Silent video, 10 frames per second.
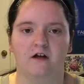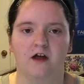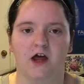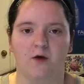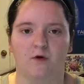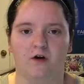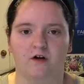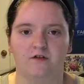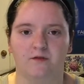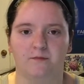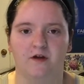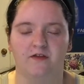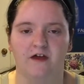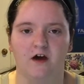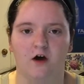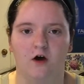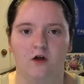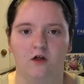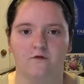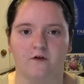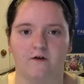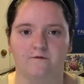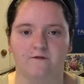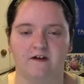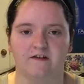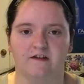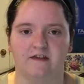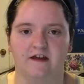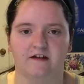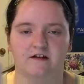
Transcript: And we're going to put that all over our face and neck.